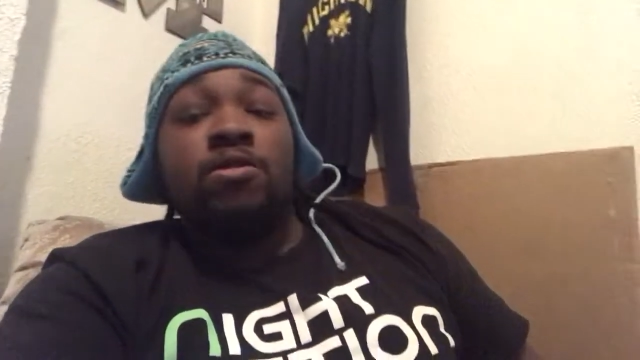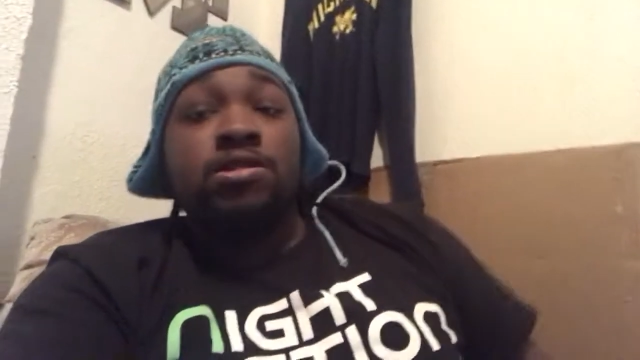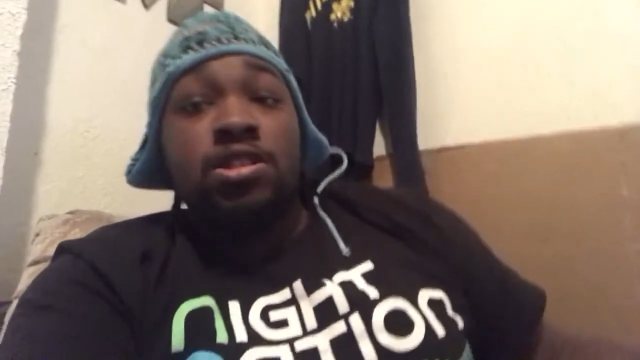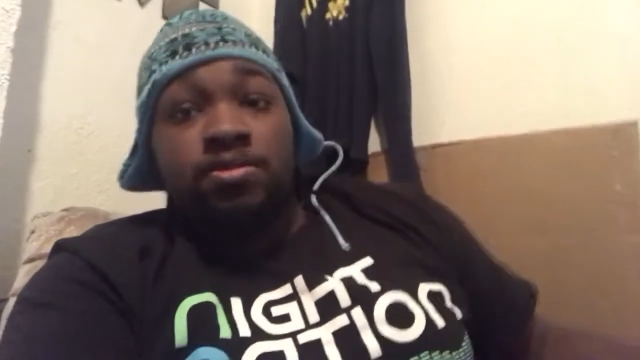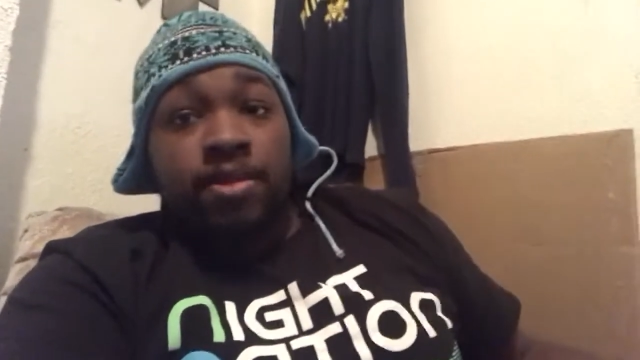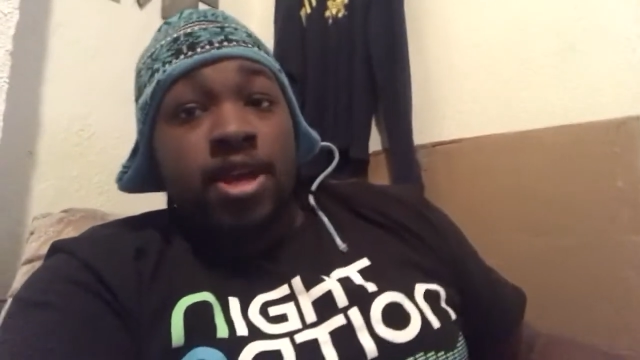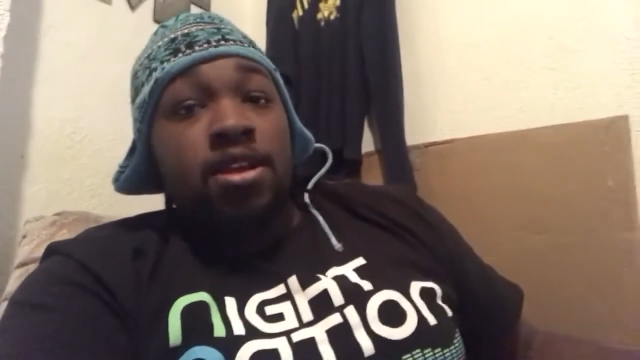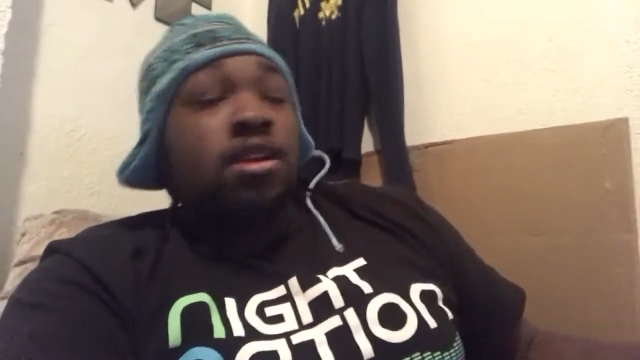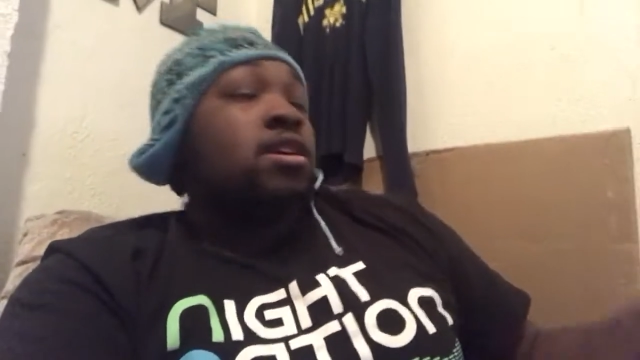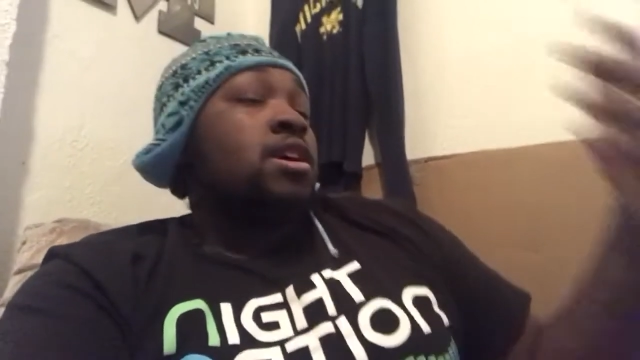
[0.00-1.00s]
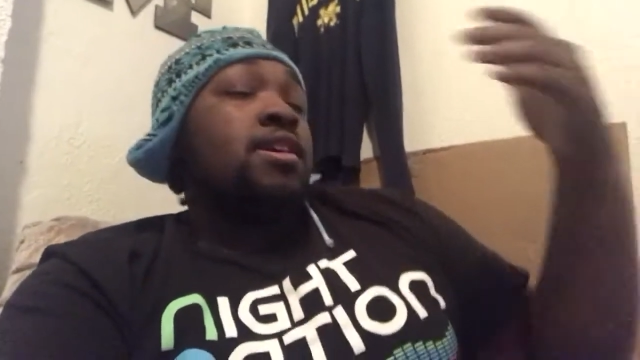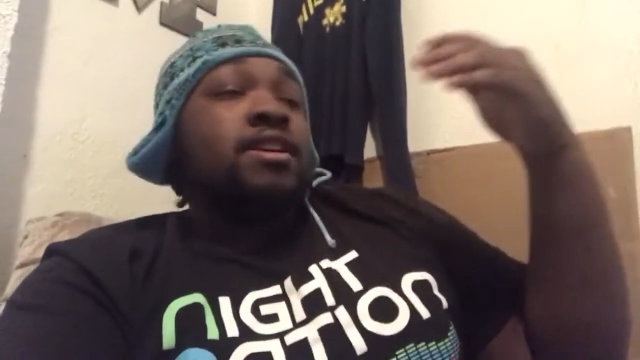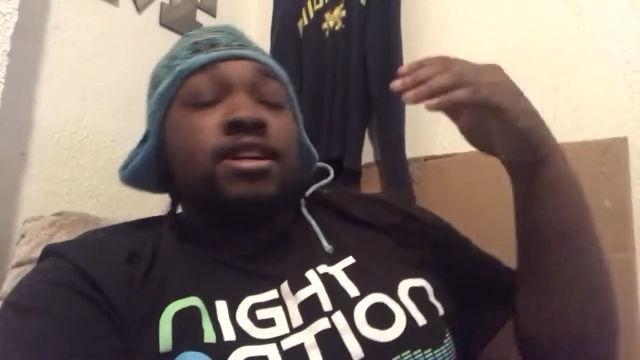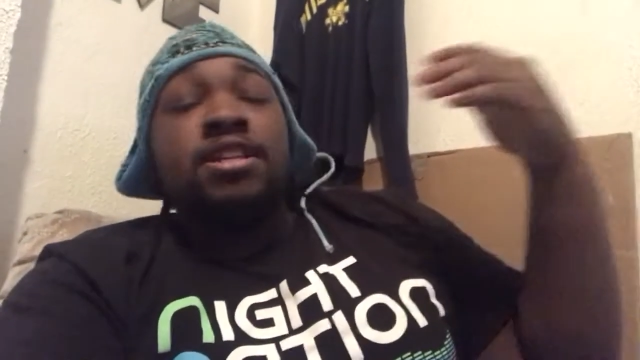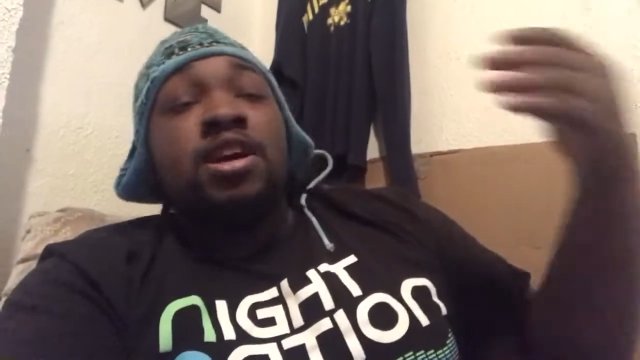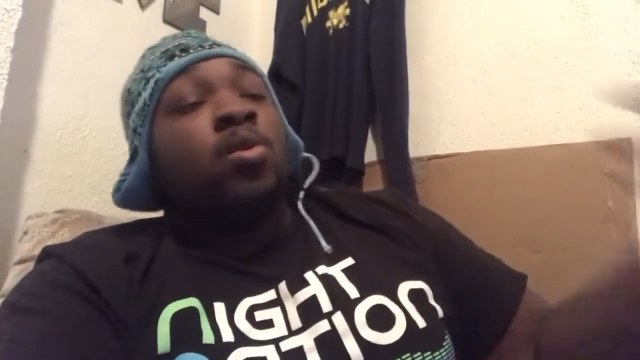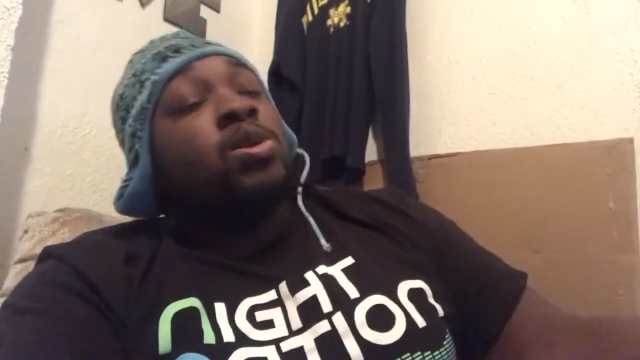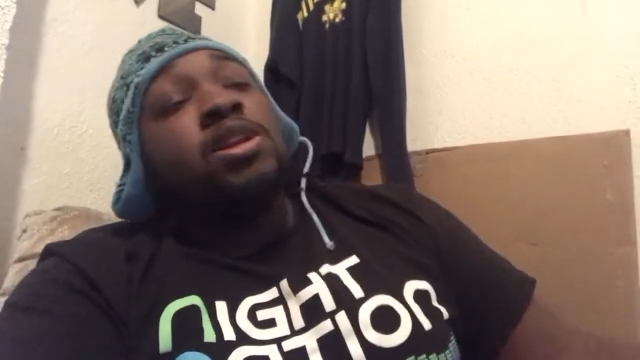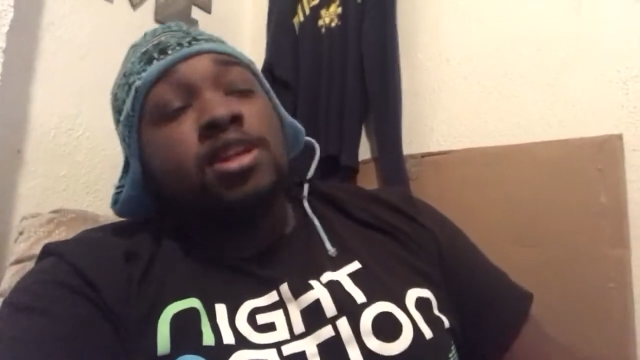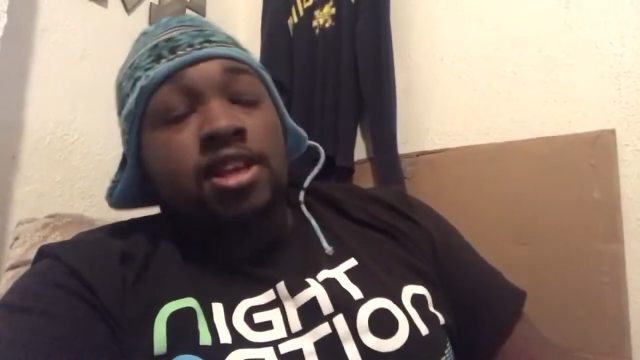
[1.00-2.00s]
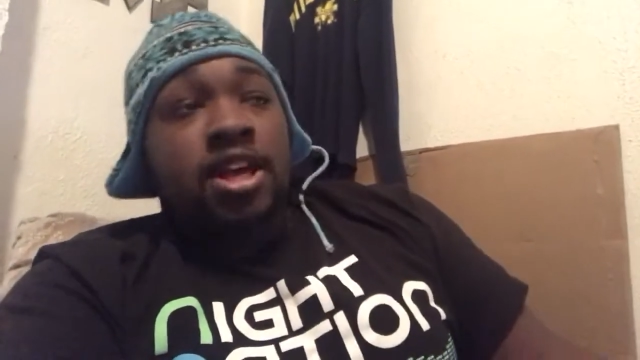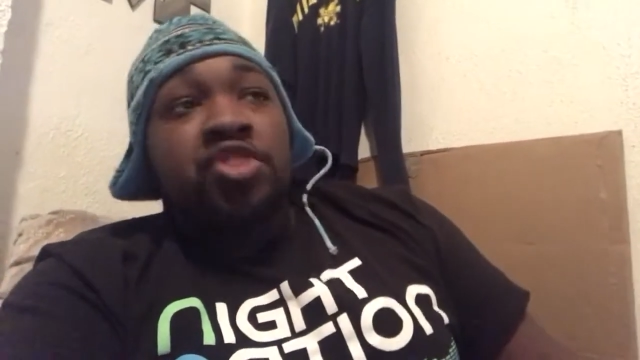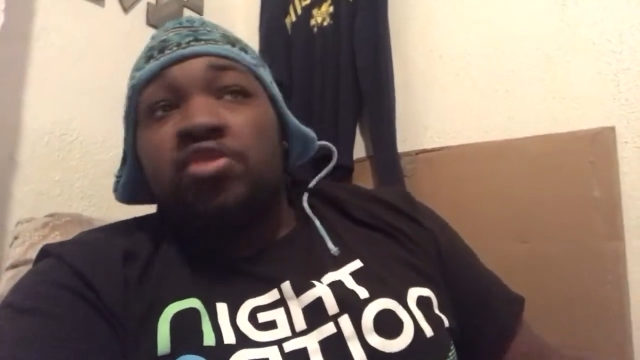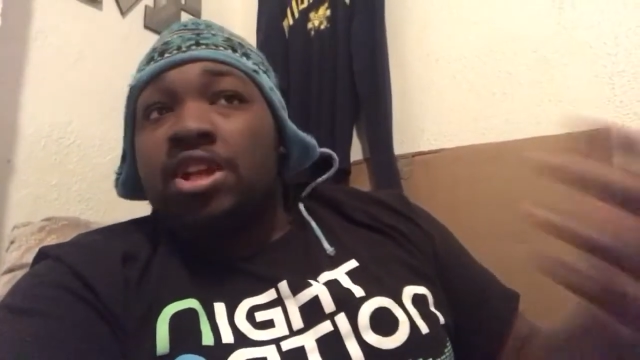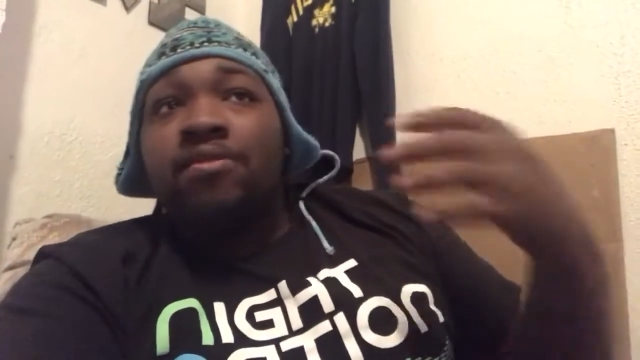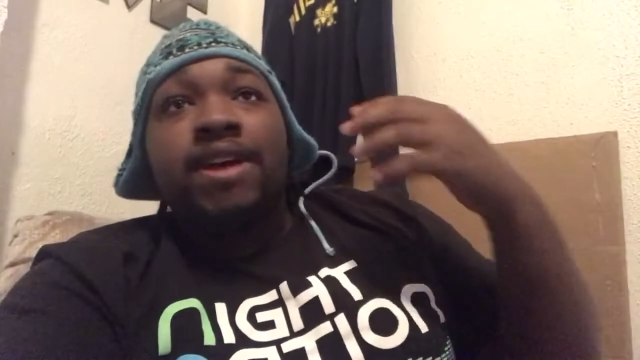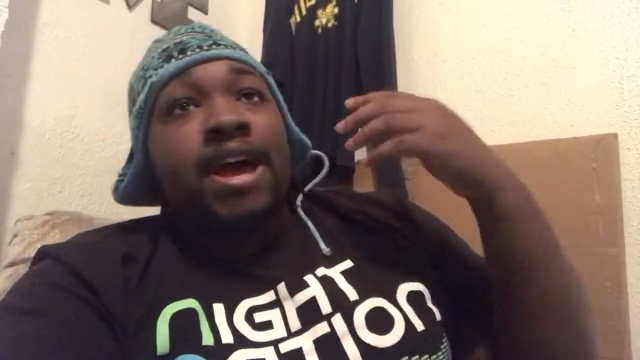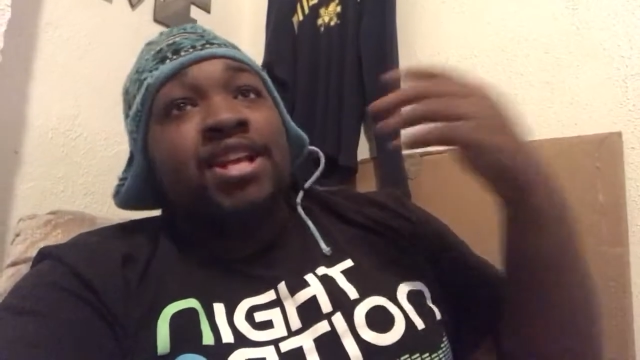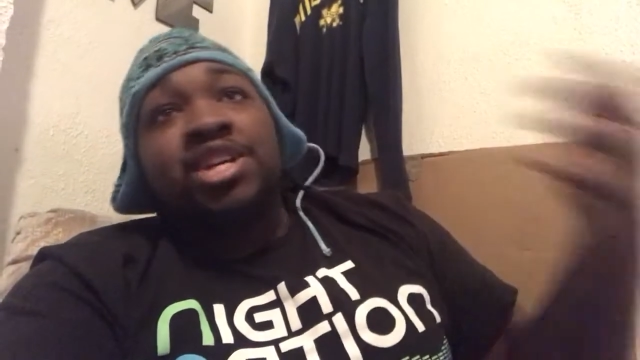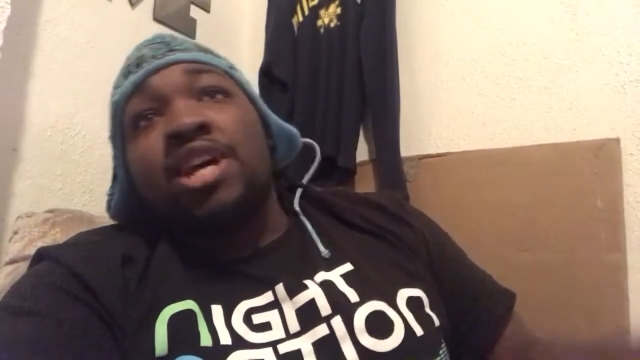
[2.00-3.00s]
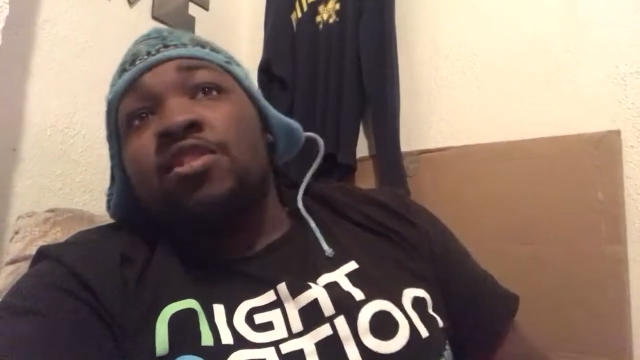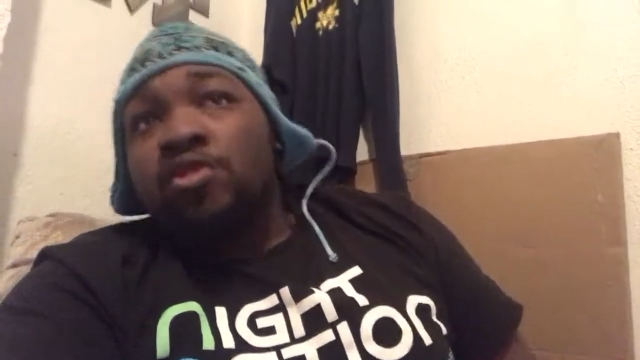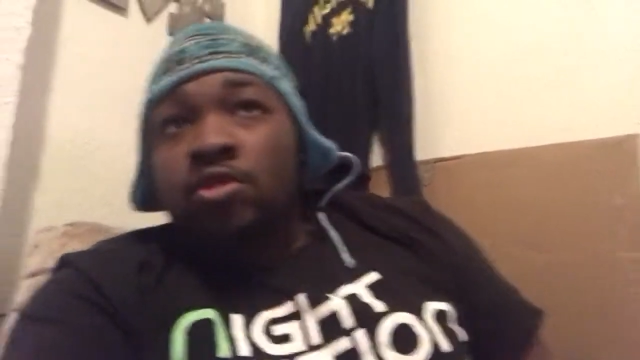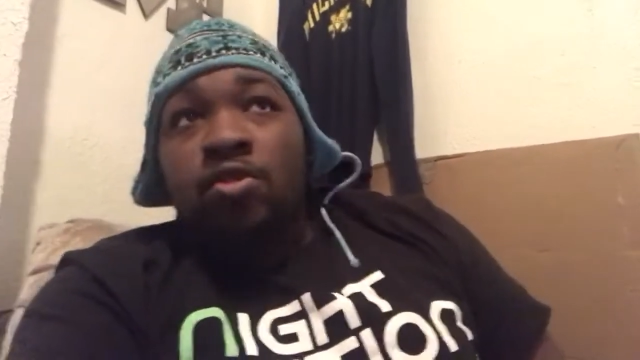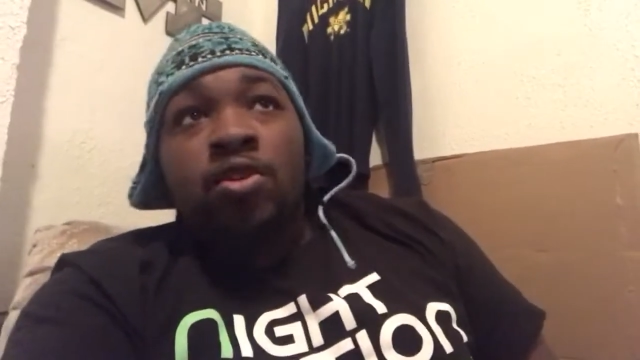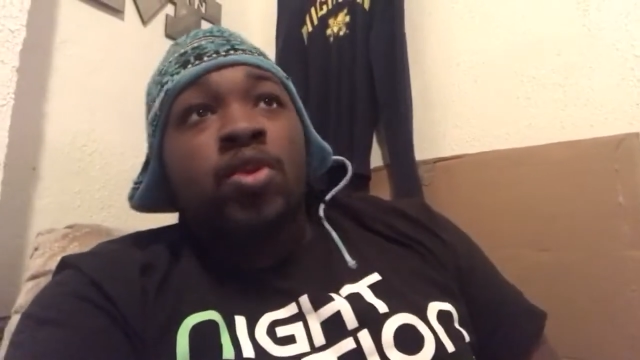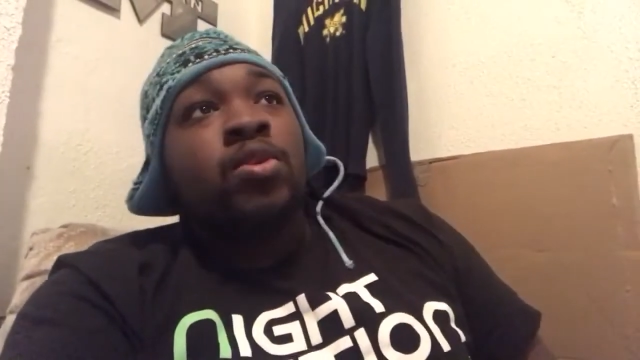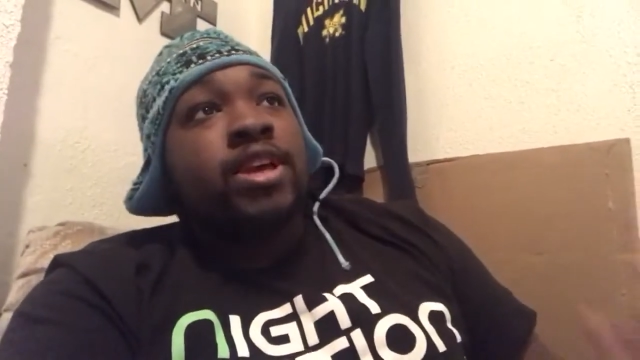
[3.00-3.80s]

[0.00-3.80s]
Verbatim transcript: Wilton Speight. He dealt with another injury. Then we had John O'Korn.